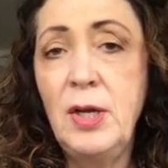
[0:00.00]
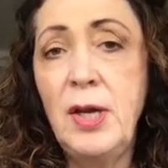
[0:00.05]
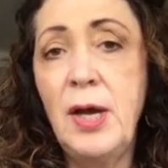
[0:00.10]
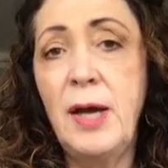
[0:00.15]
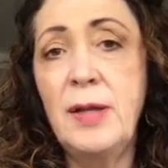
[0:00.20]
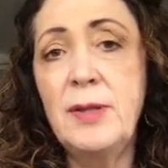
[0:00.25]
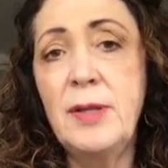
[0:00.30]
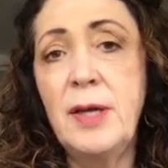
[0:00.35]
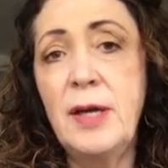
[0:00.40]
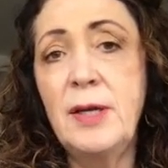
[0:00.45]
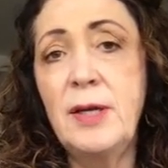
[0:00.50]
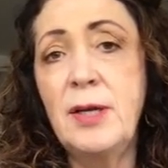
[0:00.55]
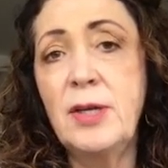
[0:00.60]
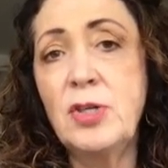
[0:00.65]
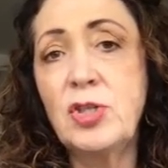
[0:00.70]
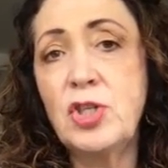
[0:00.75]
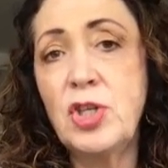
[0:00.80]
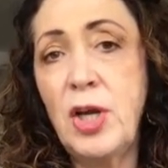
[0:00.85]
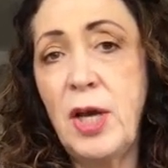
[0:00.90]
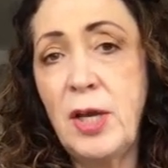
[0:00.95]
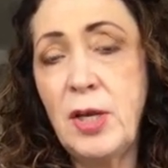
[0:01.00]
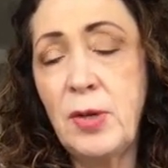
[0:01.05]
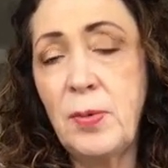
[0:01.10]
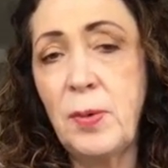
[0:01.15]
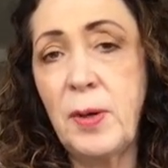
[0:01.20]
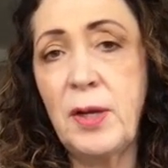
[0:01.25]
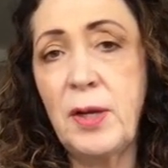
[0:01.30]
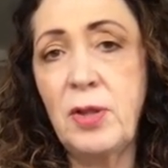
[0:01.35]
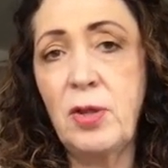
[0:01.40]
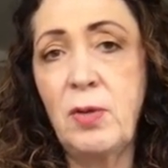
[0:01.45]
And then in
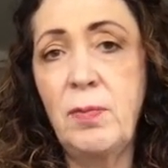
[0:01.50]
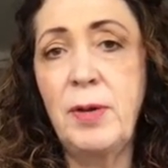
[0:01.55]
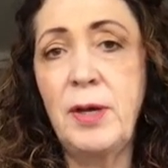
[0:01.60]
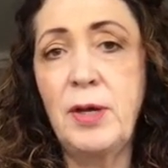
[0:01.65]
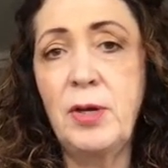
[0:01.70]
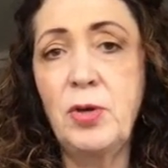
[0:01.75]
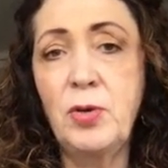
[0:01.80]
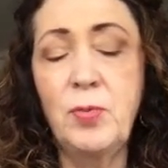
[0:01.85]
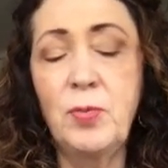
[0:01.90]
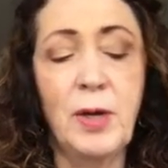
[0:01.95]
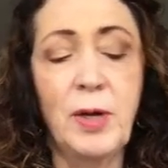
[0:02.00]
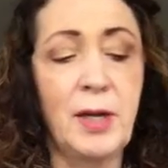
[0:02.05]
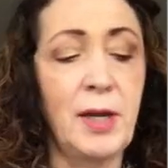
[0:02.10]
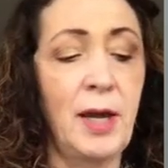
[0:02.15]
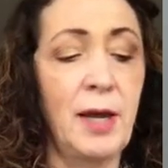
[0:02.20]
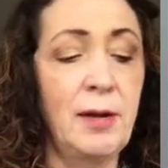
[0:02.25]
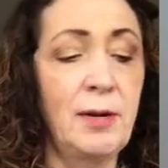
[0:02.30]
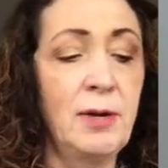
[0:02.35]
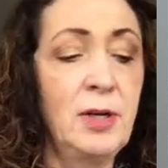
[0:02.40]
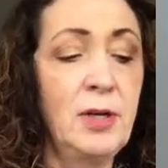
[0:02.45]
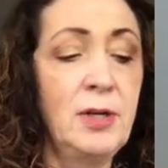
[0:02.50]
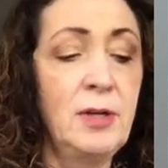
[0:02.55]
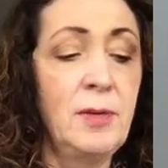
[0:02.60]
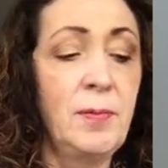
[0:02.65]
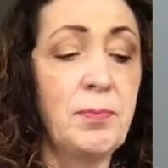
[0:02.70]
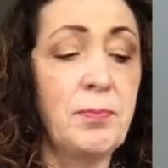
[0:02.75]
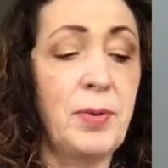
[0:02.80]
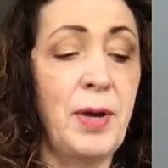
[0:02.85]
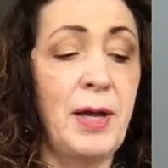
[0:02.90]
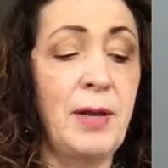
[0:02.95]
January, there'll be a new one again.
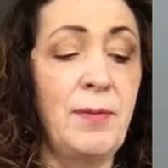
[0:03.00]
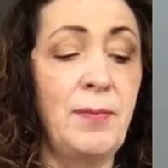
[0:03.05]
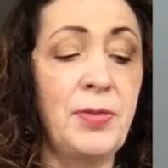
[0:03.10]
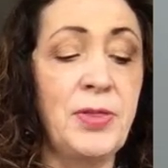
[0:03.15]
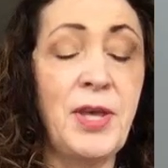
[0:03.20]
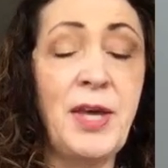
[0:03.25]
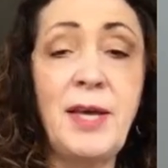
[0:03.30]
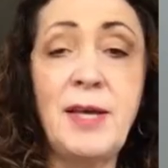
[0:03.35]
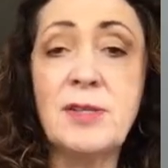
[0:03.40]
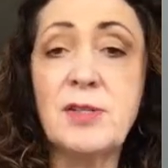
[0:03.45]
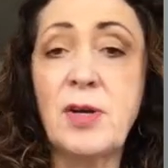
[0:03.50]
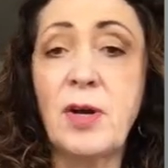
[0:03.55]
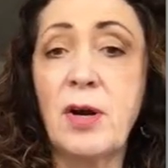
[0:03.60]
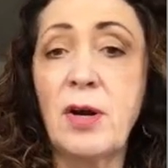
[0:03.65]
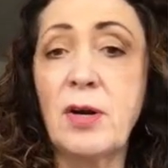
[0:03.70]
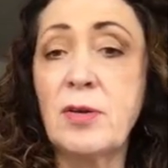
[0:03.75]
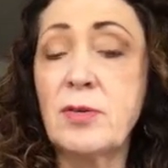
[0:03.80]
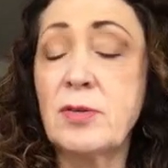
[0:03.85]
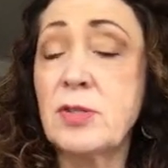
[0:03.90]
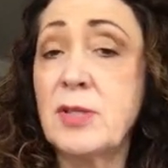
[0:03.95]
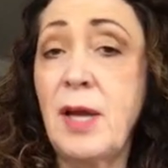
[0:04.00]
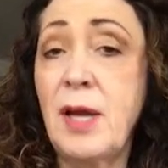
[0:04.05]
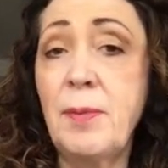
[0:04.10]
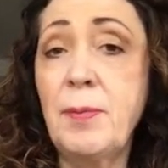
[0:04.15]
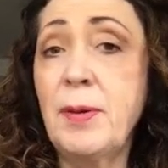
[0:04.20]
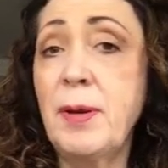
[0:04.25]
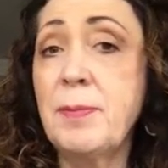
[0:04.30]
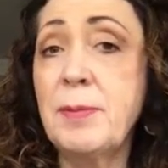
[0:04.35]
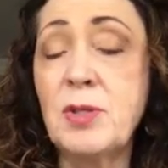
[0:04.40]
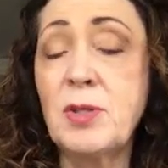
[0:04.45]
But these are,
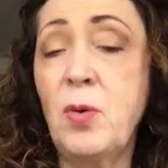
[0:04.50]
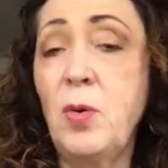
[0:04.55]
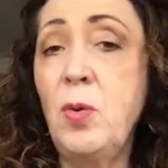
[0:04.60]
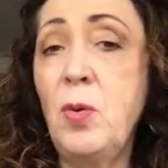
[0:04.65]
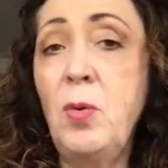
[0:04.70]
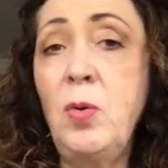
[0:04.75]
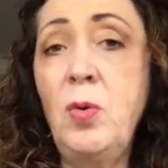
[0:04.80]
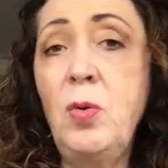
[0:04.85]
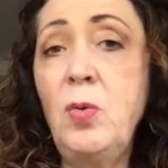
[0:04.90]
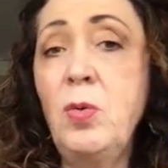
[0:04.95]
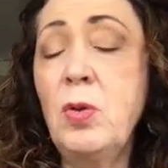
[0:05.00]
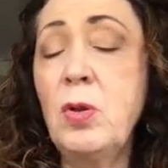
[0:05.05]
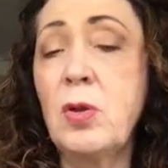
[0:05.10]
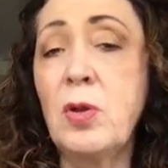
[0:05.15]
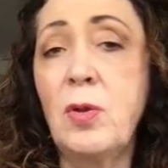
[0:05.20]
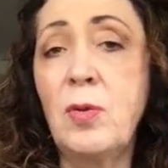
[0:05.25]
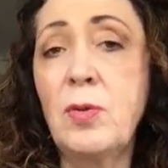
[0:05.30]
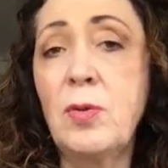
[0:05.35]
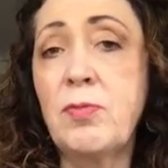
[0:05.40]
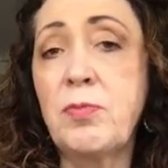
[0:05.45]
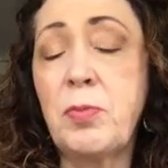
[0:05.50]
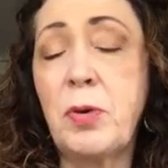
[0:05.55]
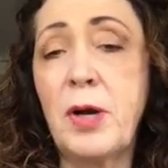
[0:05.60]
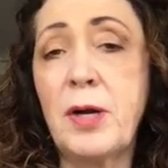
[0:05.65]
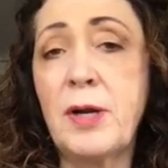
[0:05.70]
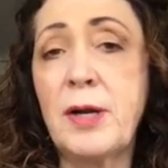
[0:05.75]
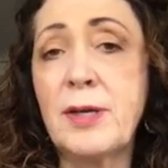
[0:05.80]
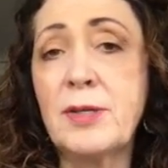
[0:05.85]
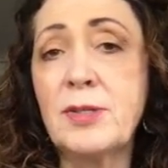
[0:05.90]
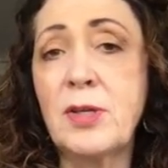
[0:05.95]
Stampin' Up! As a whole load of
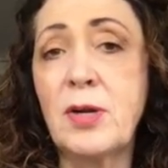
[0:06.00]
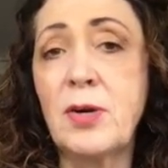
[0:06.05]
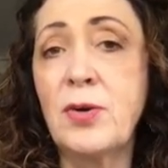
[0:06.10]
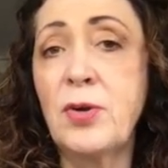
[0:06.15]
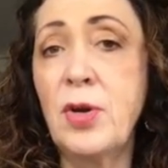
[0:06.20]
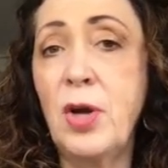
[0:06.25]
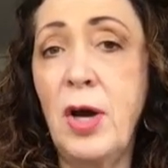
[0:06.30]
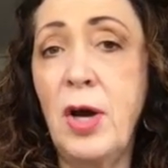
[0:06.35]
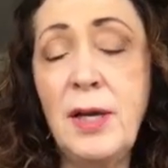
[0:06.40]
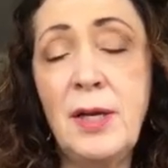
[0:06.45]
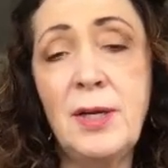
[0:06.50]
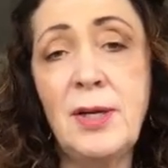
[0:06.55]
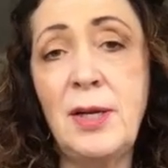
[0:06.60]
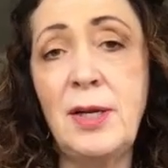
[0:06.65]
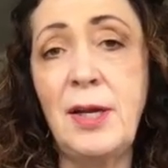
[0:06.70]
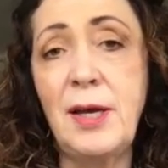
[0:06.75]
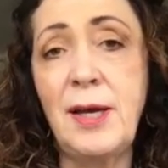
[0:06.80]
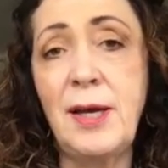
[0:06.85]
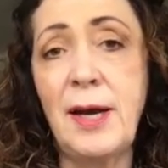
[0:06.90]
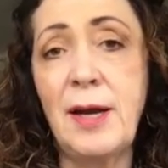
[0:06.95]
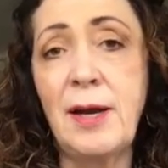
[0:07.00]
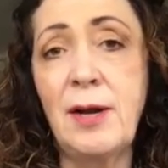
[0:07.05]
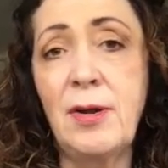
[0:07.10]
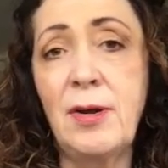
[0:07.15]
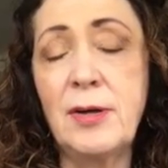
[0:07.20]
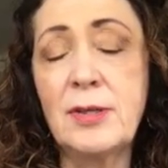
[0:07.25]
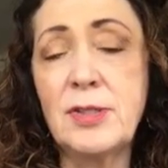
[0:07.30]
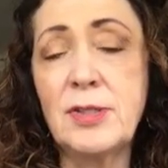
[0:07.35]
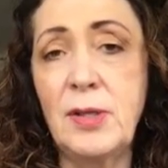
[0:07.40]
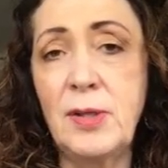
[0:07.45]
products that are not in any
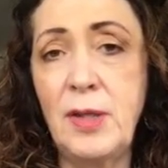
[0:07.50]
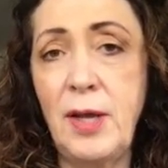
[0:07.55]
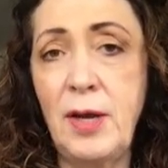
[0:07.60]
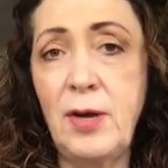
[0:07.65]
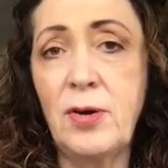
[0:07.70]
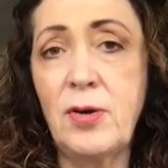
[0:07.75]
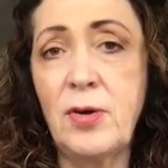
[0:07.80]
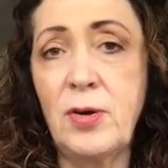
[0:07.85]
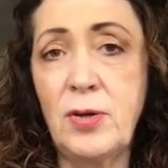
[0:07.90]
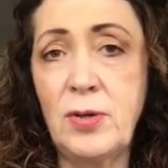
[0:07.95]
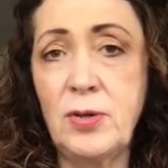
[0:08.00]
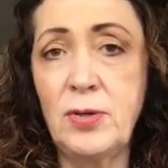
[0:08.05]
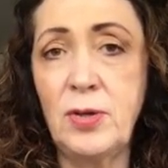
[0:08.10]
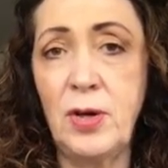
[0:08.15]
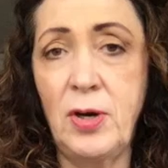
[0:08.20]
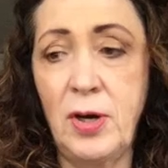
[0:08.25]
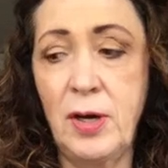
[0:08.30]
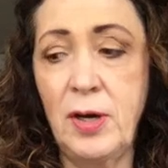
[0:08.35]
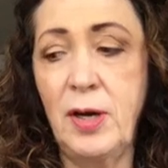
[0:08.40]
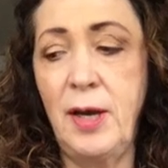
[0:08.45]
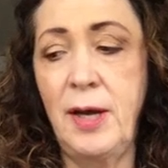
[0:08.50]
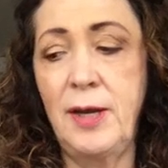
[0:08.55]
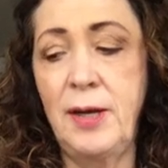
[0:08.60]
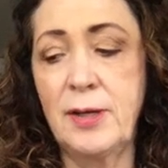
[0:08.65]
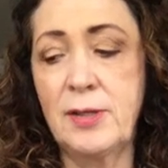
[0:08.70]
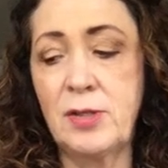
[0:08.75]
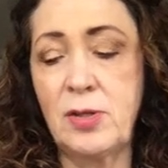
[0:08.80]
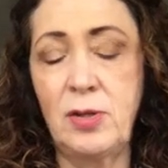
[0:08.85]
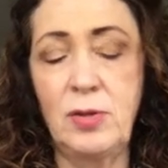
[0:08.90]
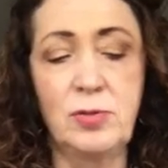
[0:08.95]
catalogs, and they are called online
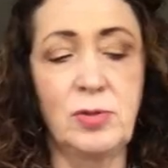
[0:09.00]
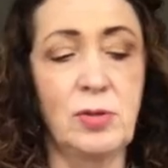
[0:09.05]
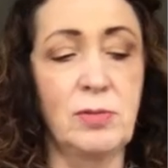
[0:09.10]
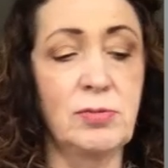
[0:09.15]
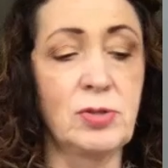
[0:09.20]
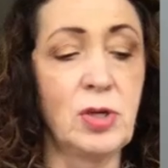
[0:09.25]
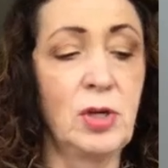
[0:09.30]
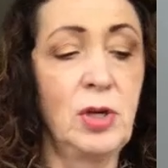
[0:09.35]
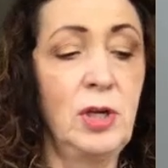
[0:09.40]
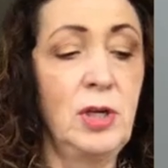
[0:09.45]
exclusives.